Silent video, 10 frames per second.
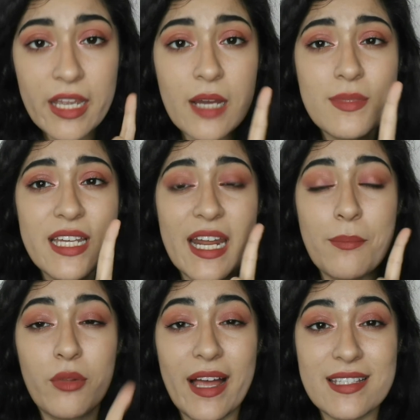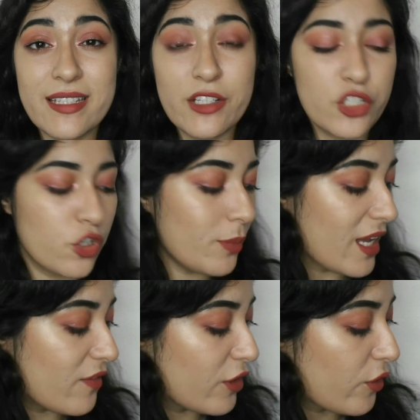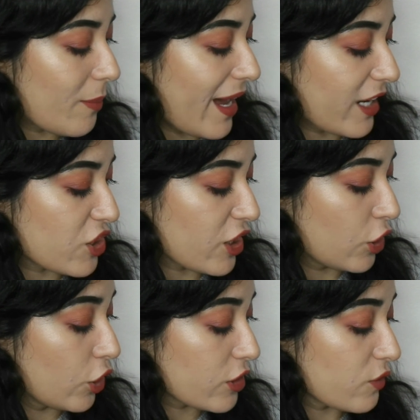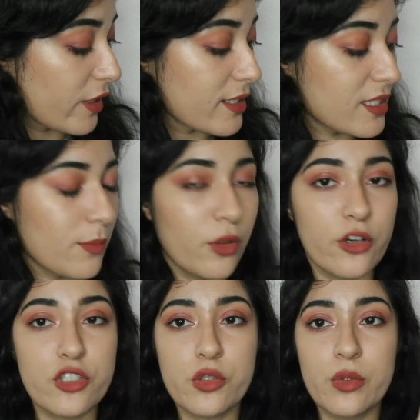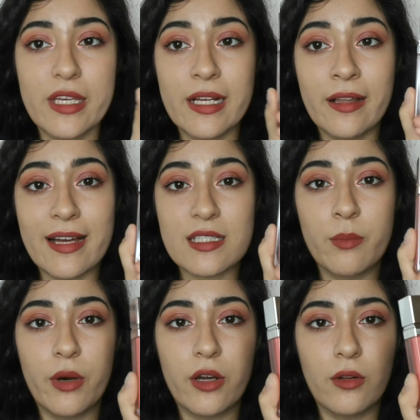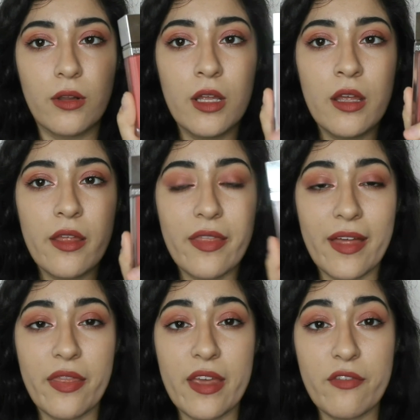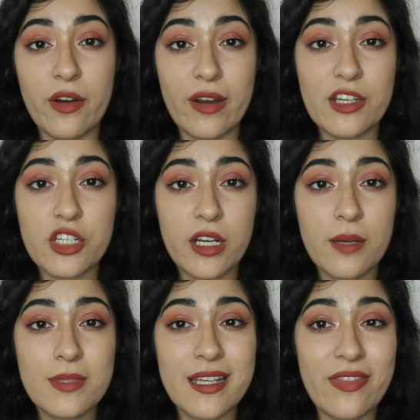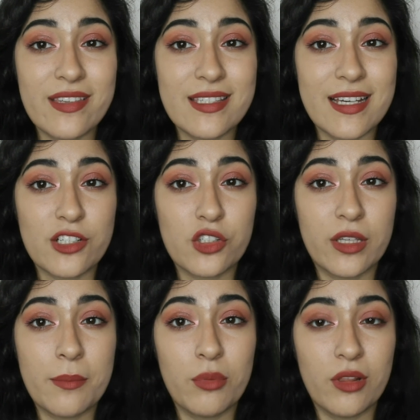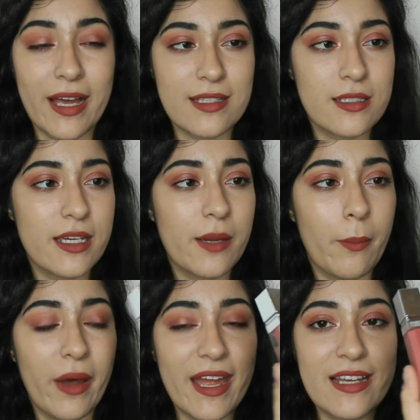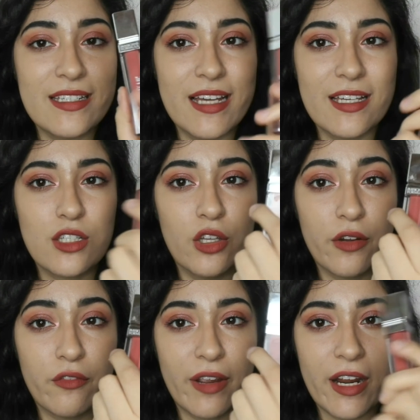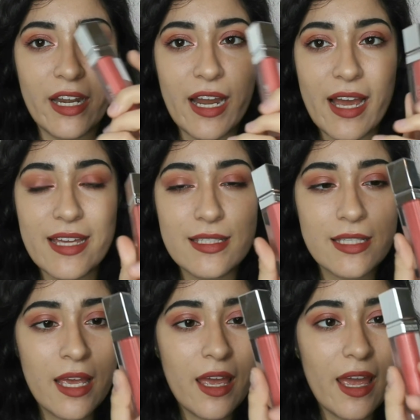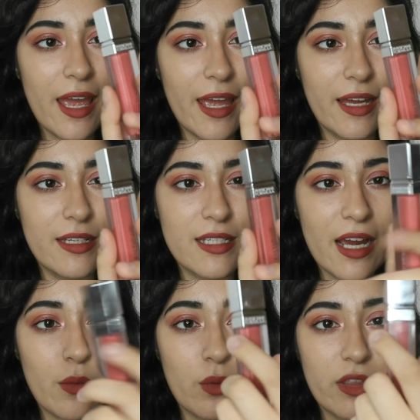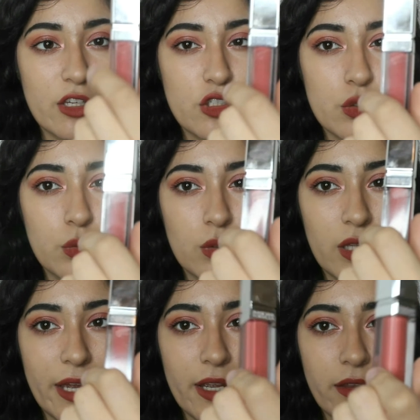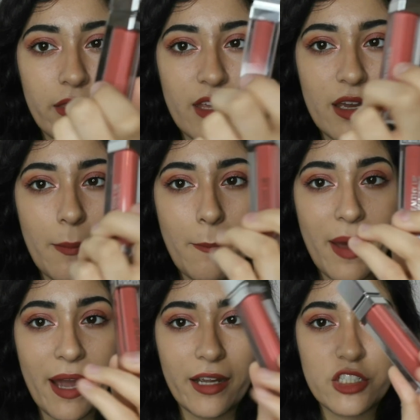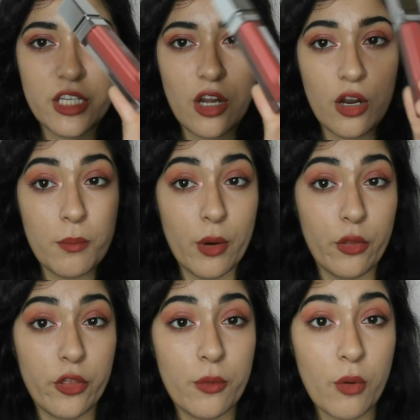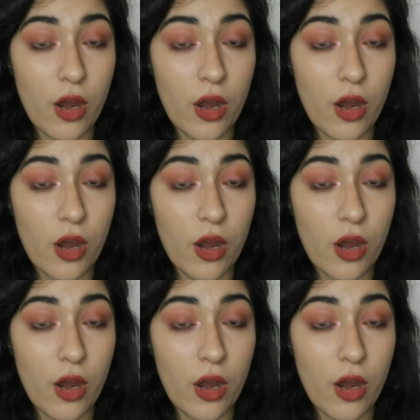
It comes in a plastic tube, even though the packaging looks very similar to the glass bottle that the foundation comes in. This is actually plastic, but it does look very nice, and I really do like the packaging on both of the